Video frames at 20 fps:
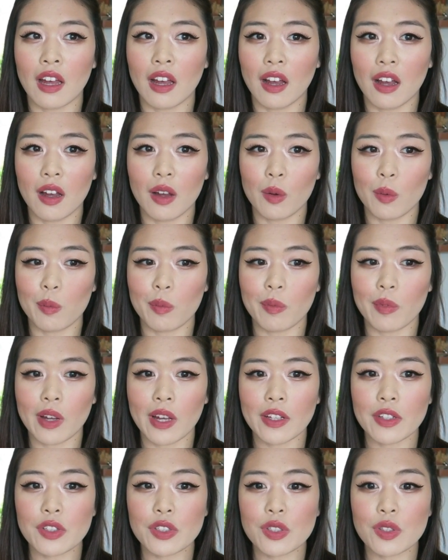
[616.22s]

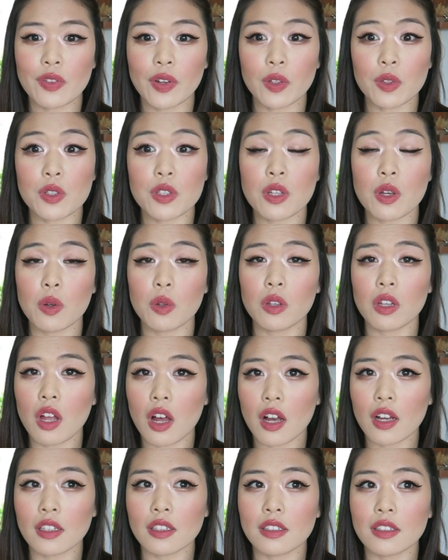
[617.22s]
I just felt so
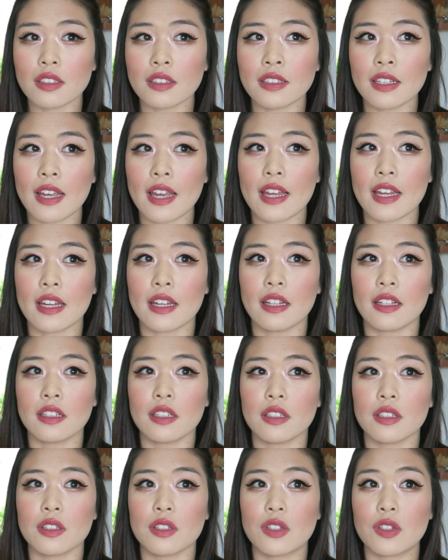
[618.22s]
lost
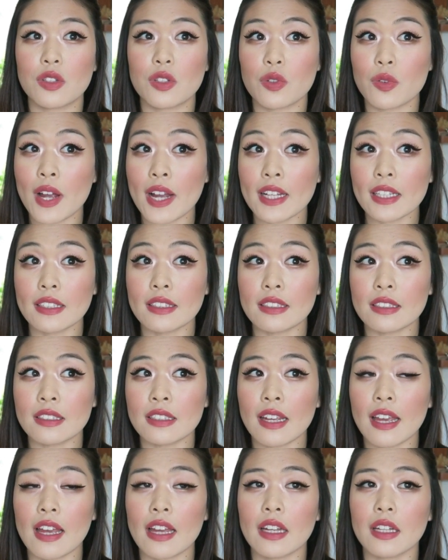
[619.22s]
and
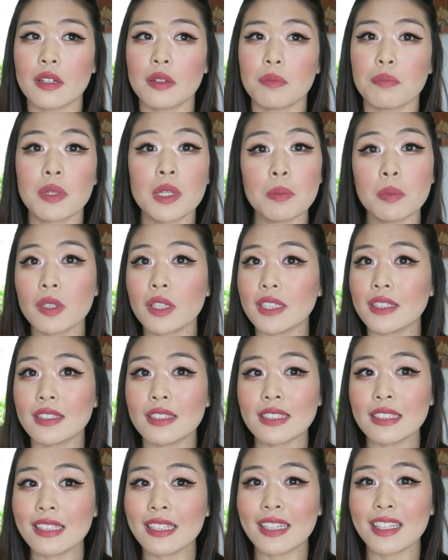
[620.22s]
stressed, and people could
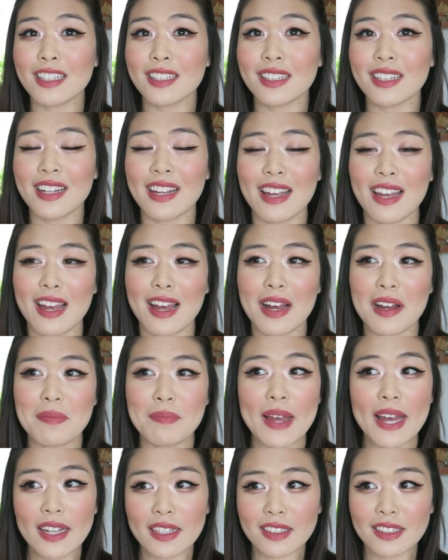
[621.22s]
see it.
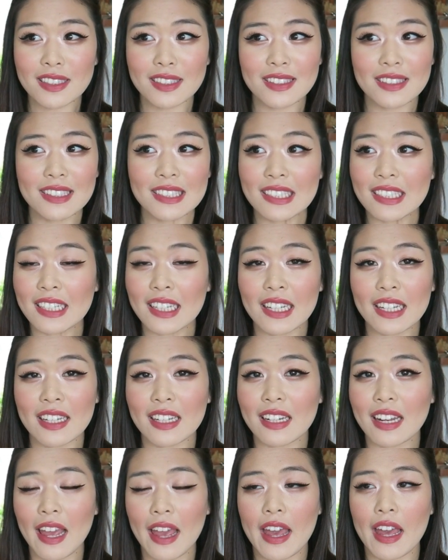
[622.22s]
Max can see
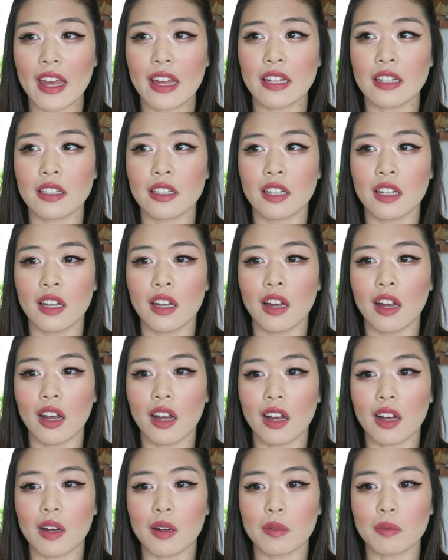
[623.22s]
it, and
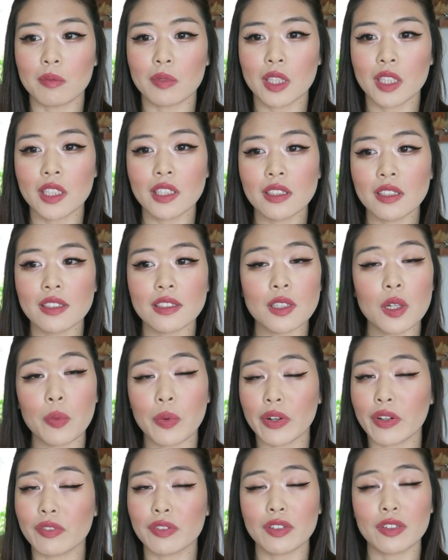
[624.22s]
he is so
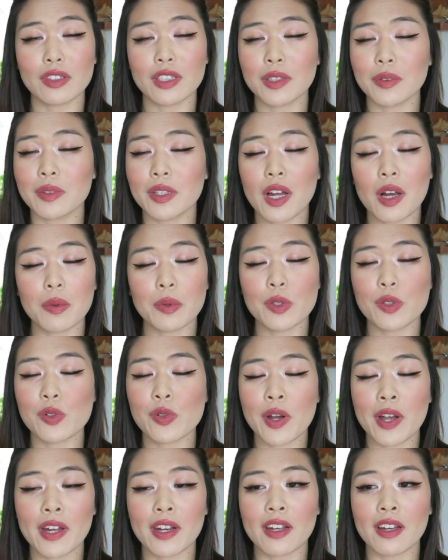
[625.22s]
wonderful, and he would always
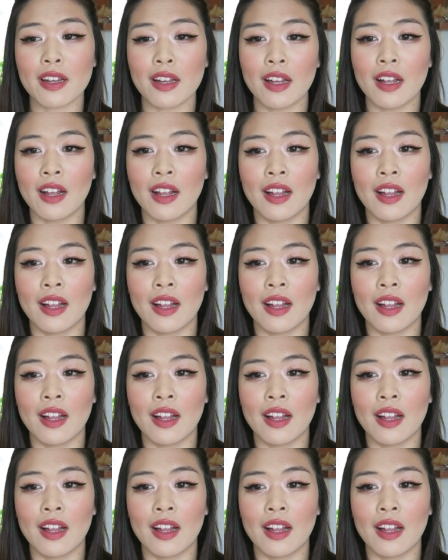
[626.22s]
try to